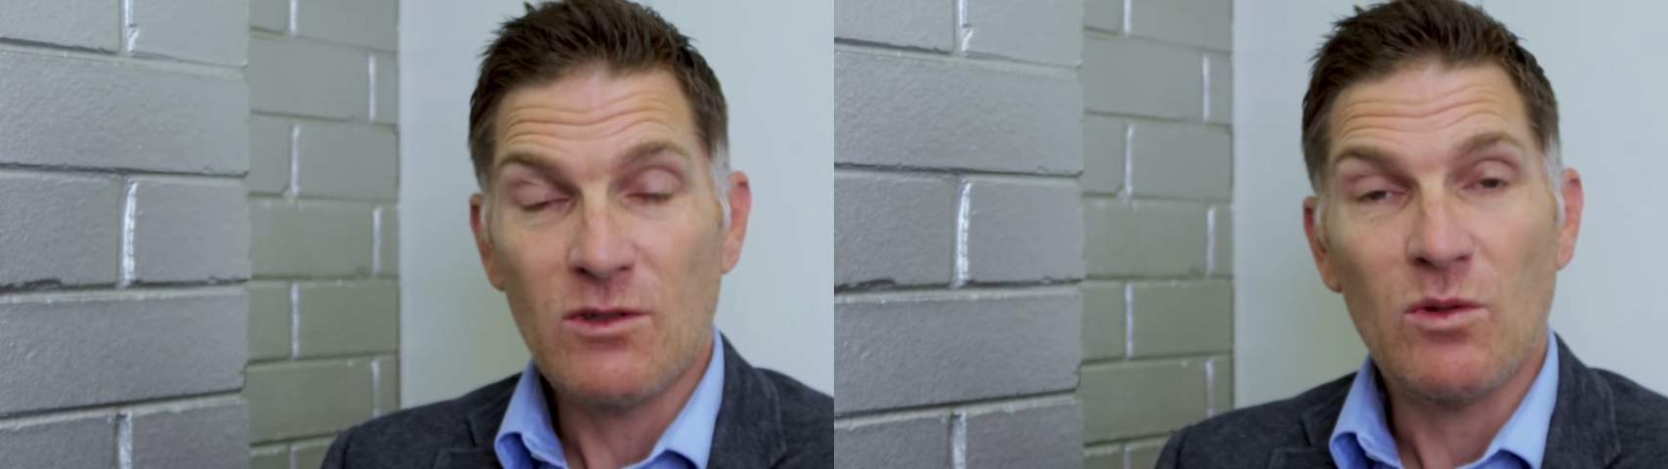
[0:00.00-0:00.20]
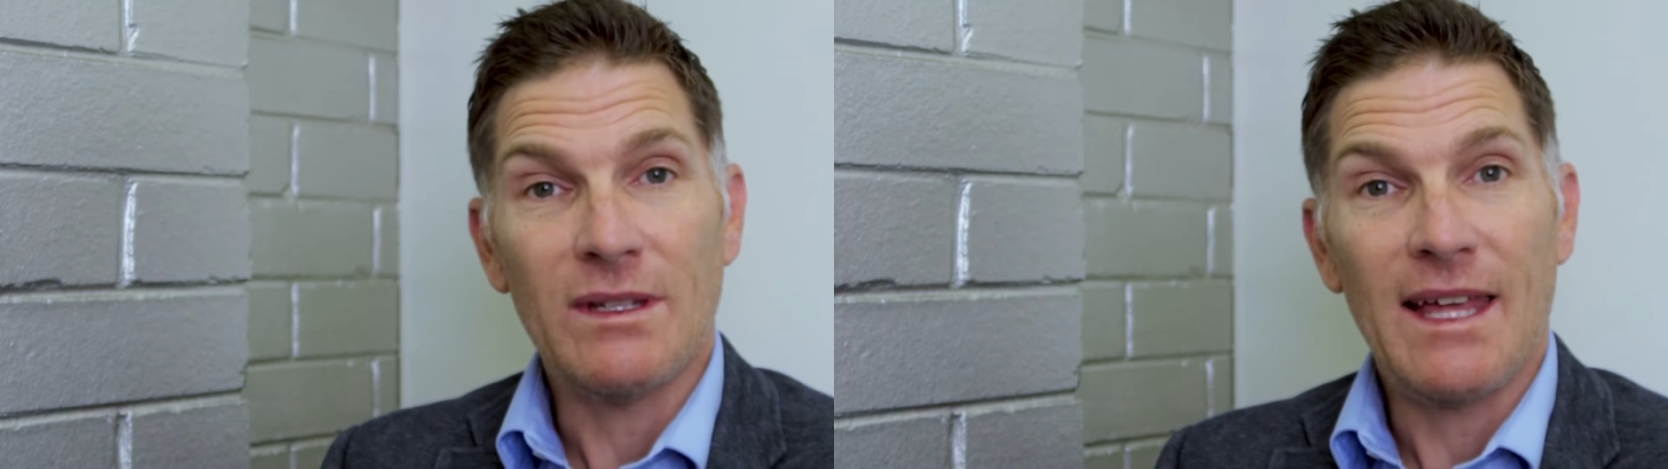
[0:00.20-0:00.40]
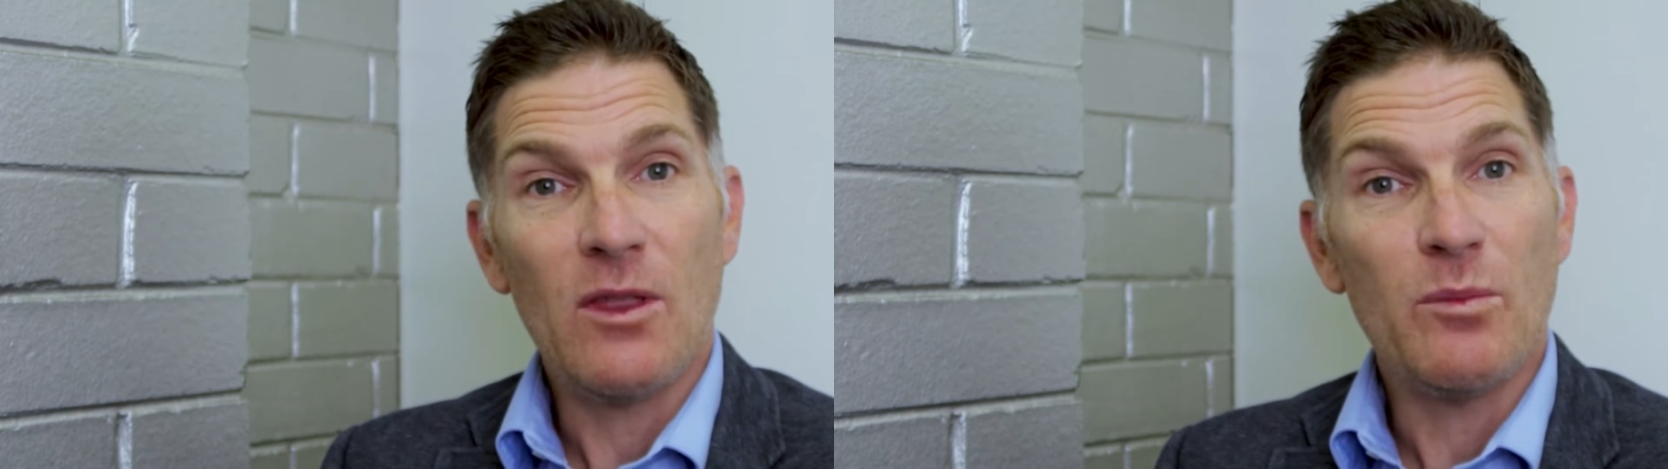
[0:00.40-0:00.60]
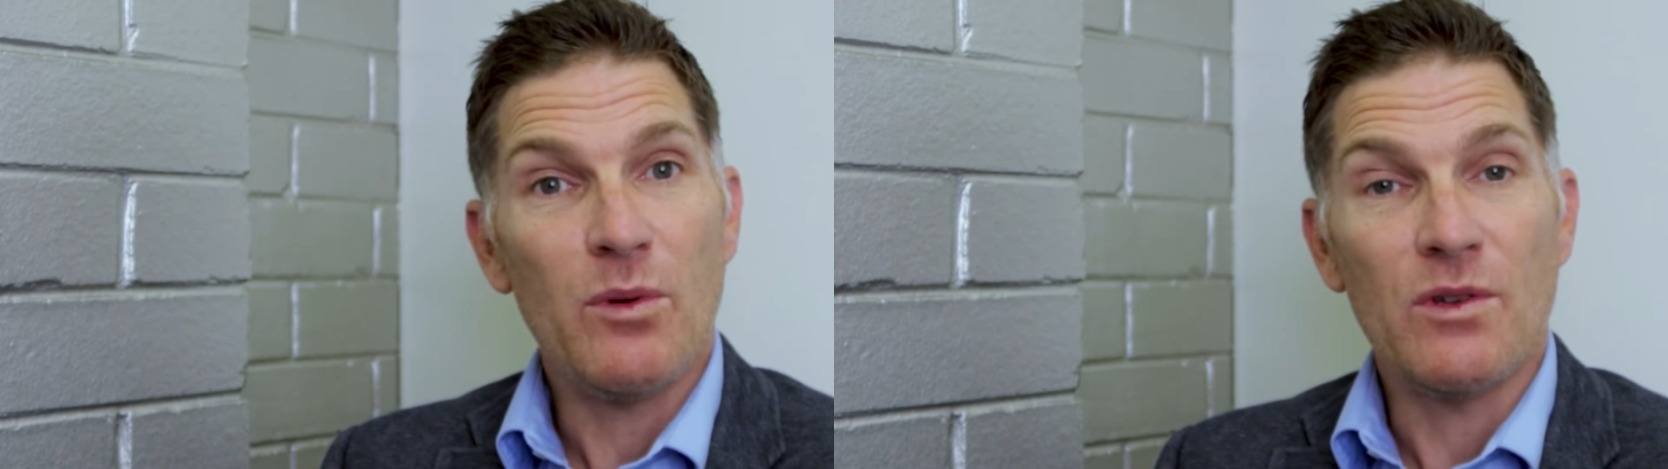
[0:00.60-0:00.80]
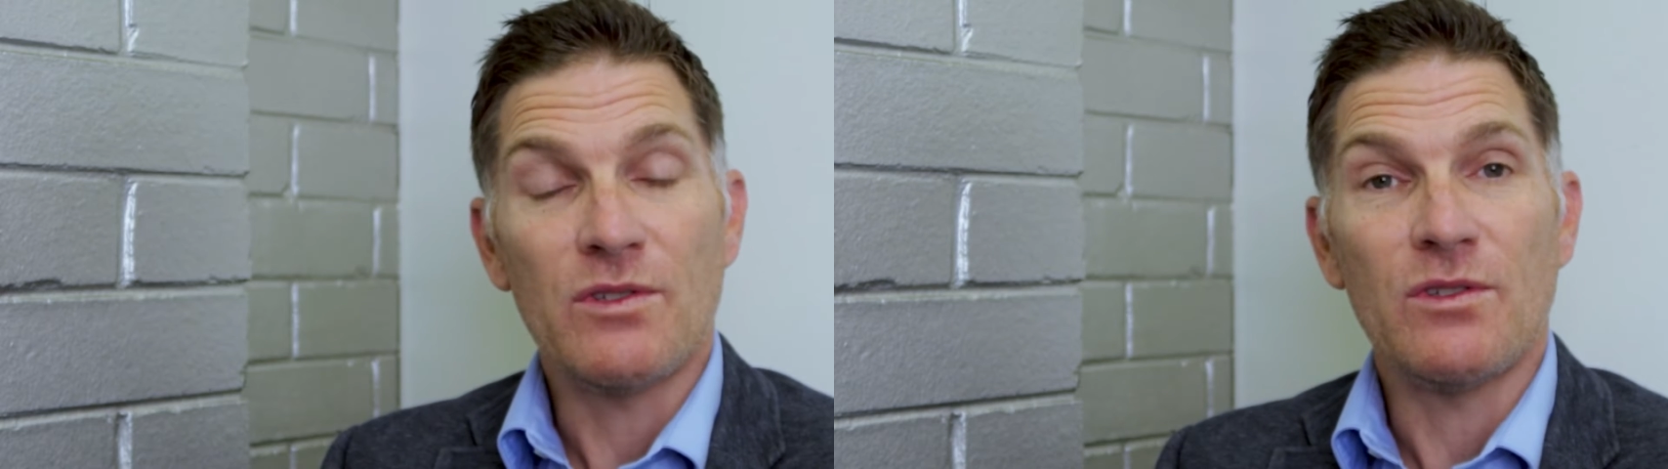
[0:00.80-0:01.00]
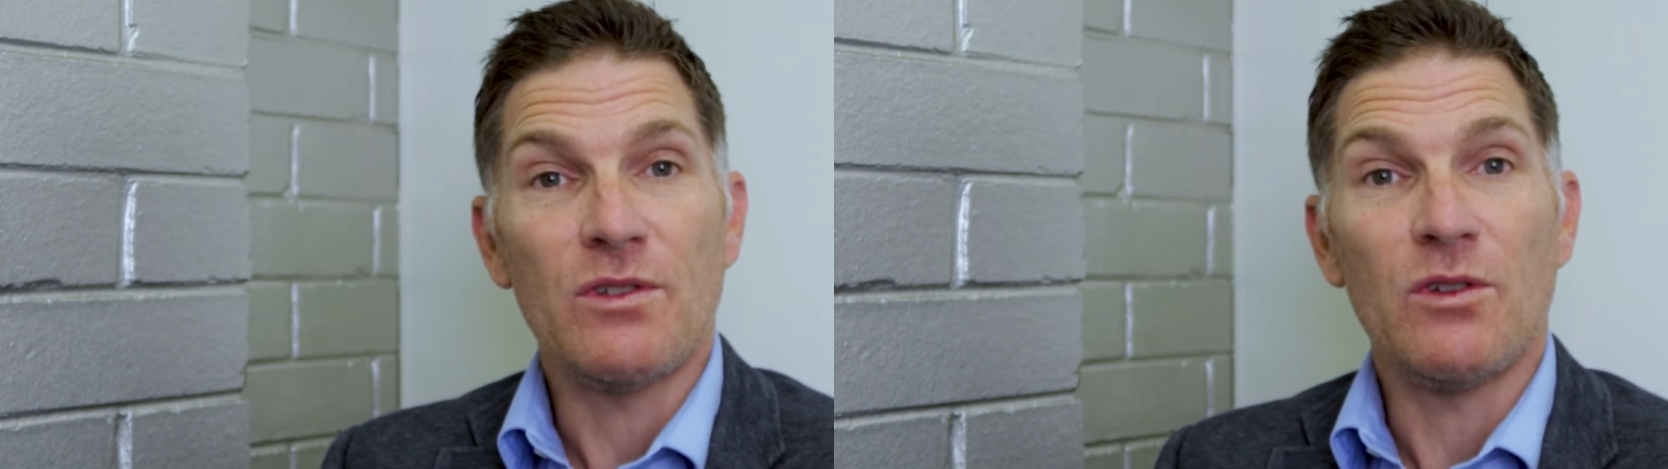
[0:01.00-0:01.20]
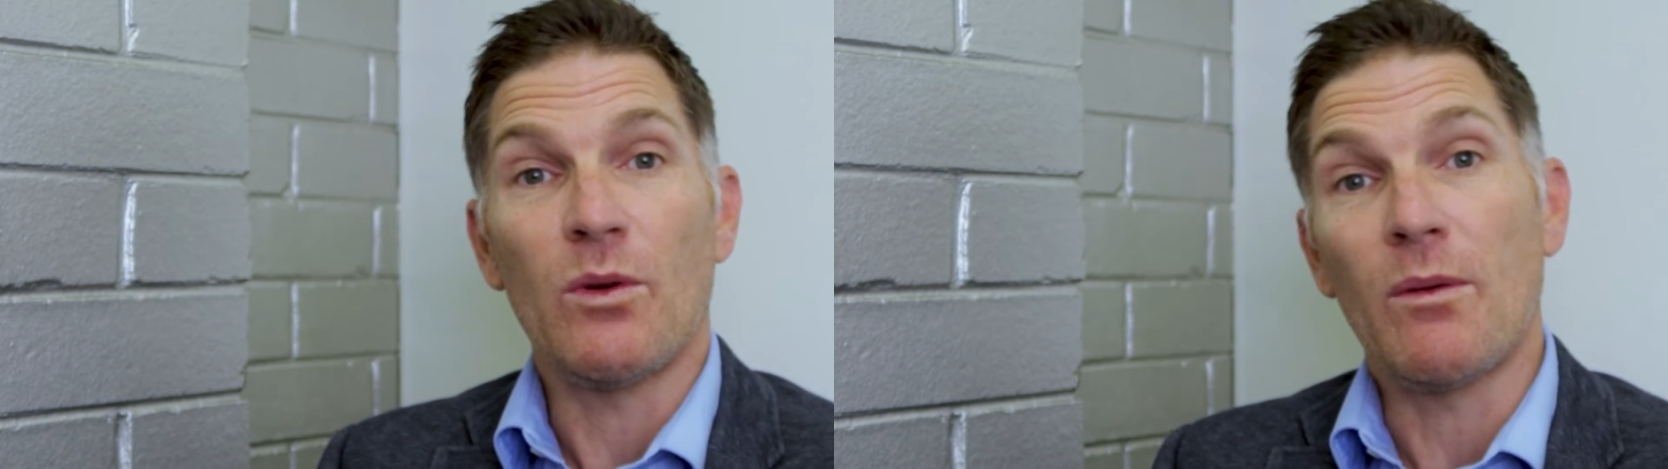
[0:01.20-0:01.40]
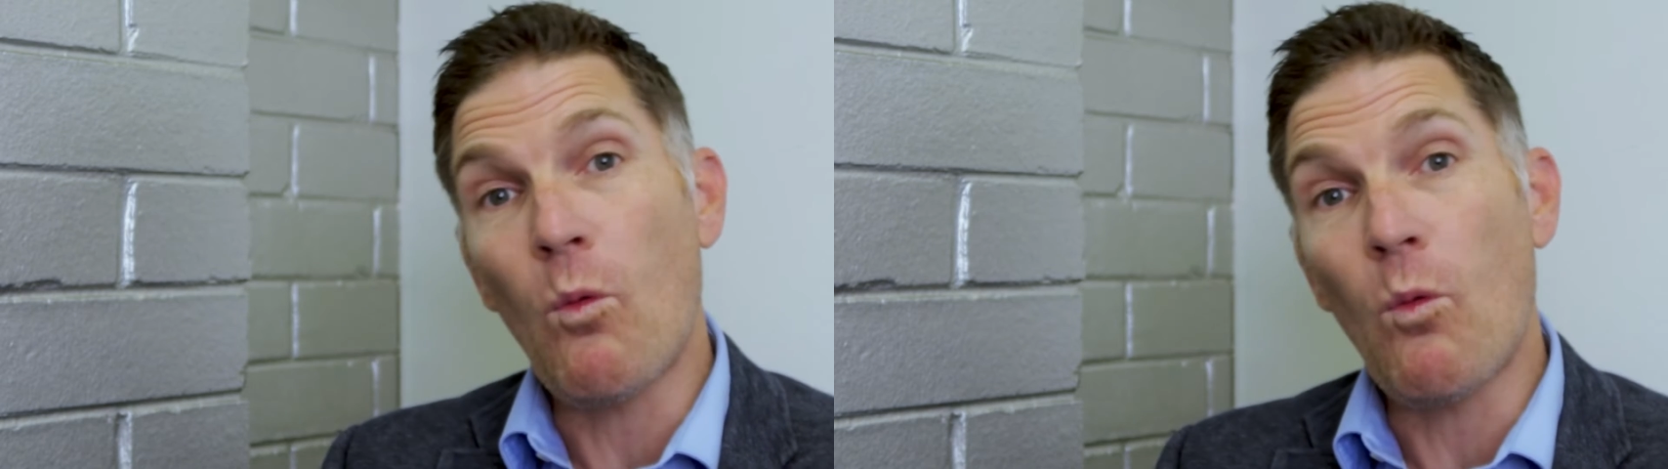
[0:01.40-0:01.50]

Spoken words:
to allow the person to do it